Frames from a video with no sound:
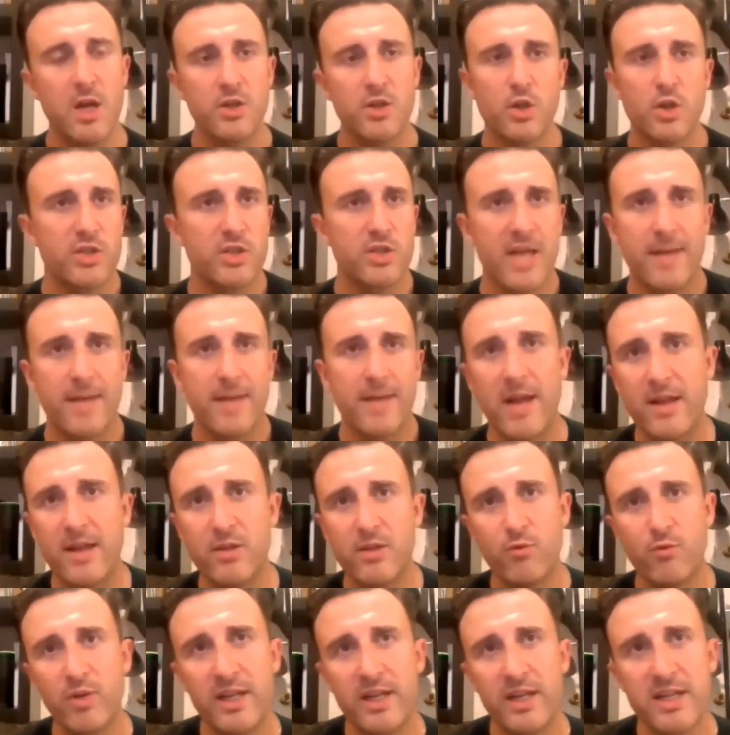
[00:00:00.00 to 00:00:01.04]
So Sam, it
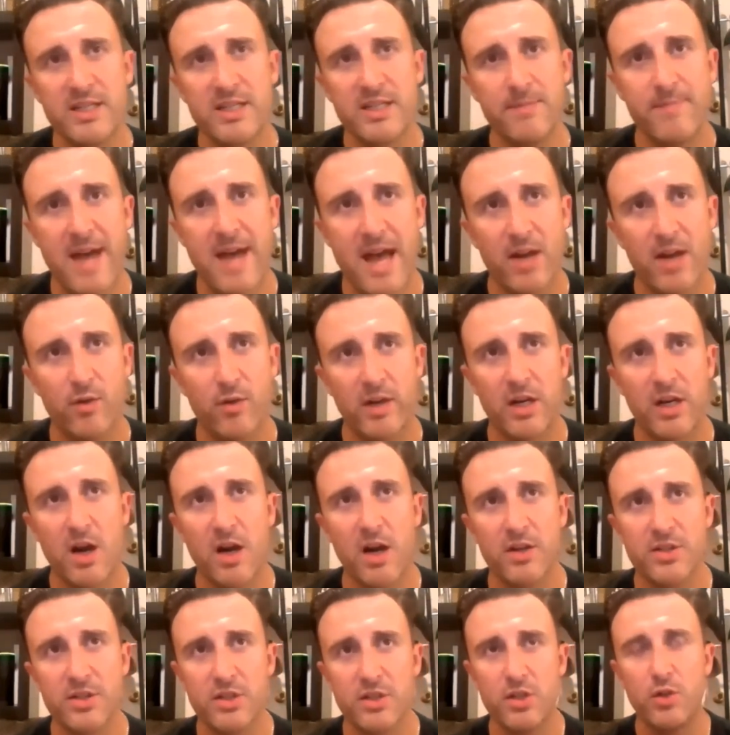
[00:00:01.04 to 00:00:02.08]
really doesn't matter in
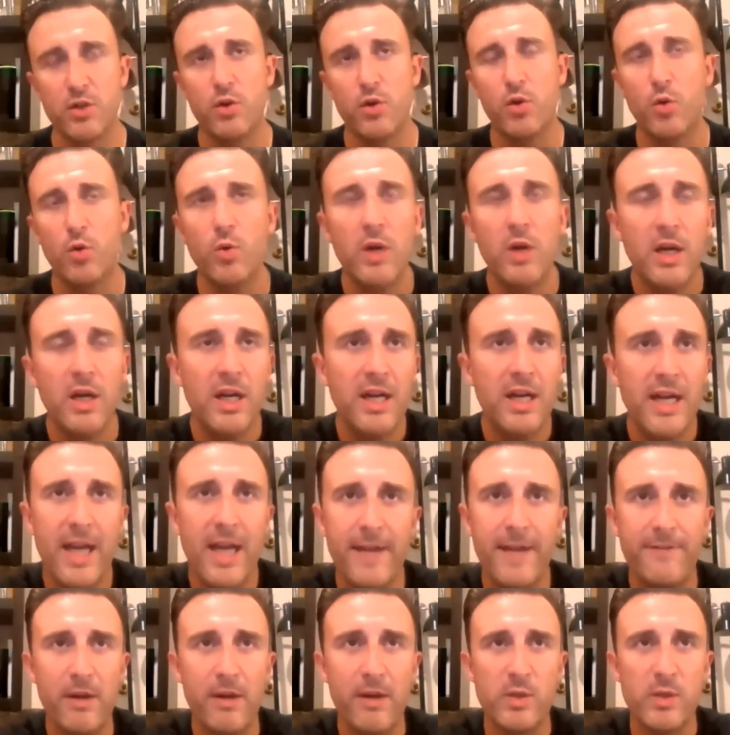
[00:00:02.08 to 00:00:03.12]
regards to
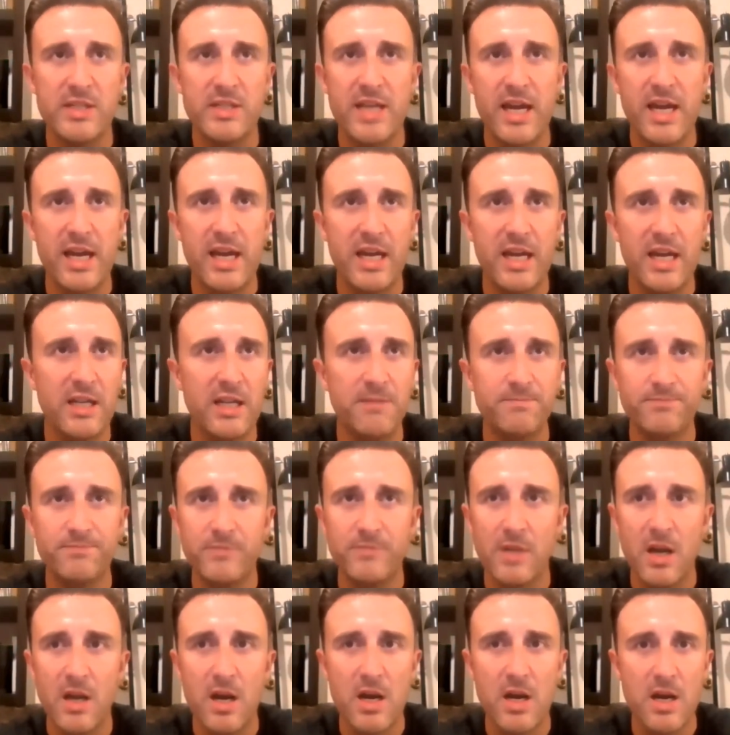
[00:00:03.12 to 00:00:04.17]
if it was a
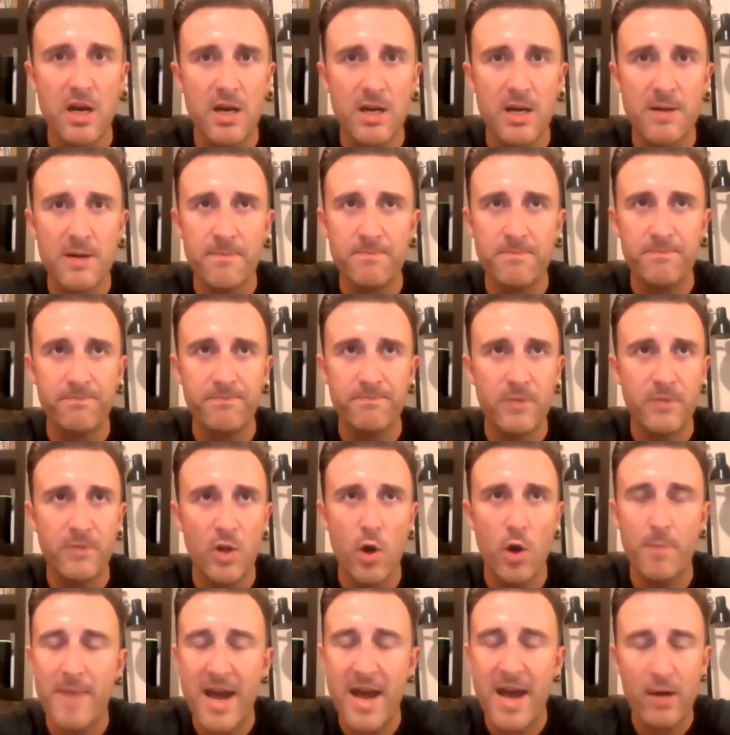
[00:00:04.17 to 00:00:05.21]

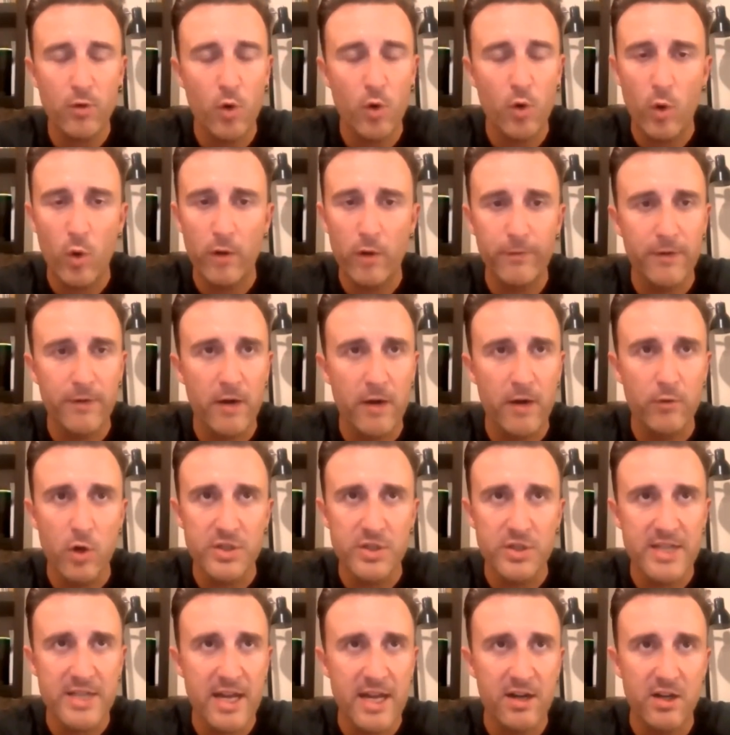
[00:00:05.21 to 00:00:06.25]
a back row or front row
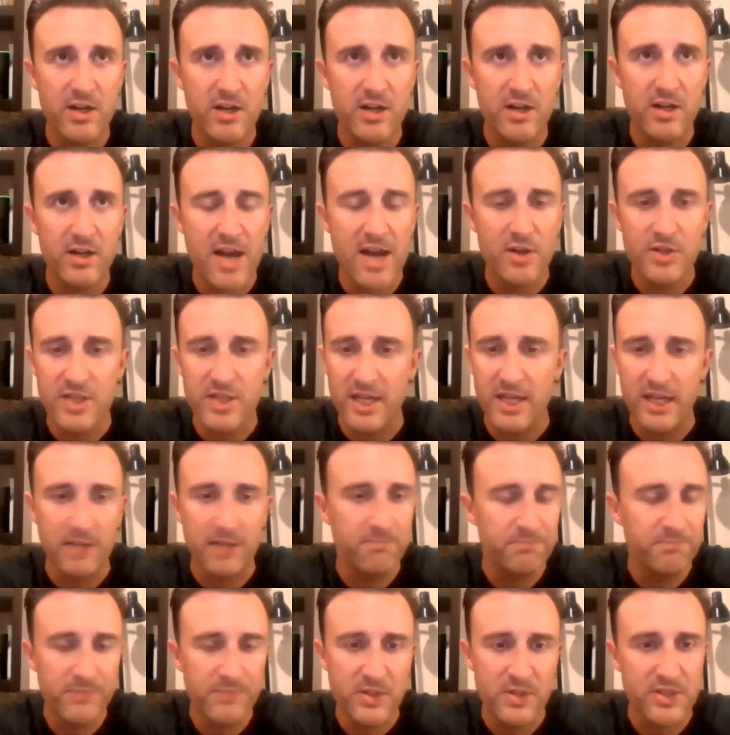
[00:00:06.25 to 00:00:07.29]
setter jousting,
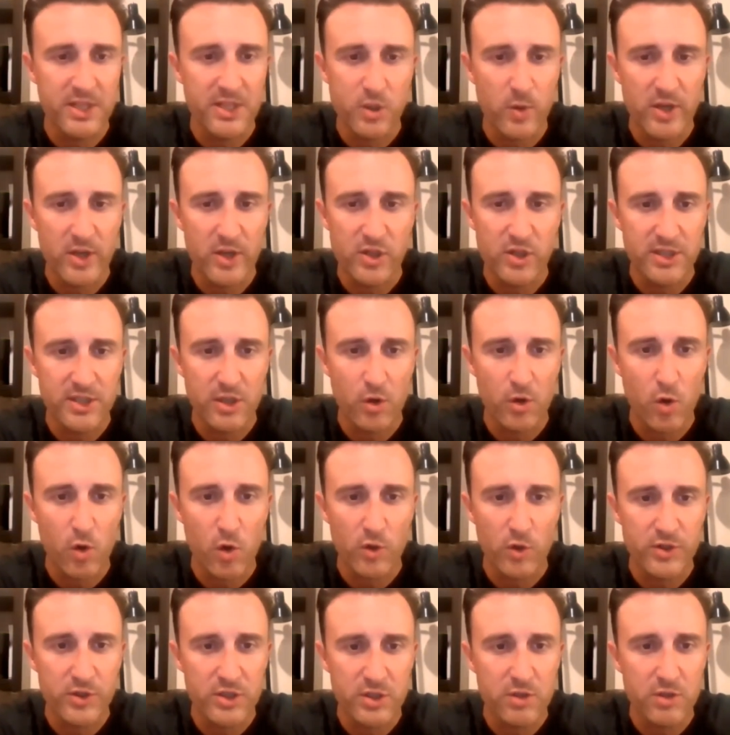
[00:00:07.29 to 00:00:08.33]
the situation still
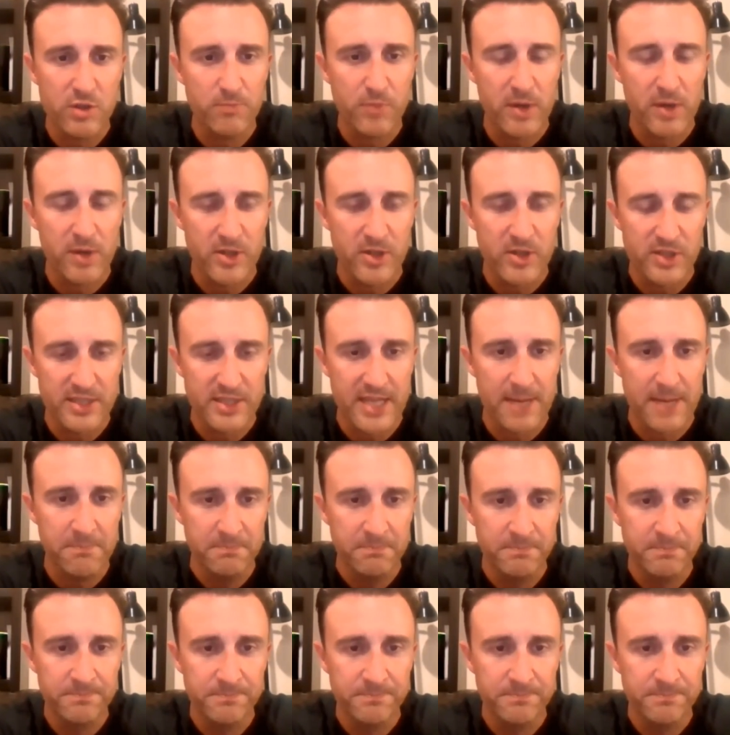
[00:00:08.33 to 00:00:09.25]
holds pretty much the same.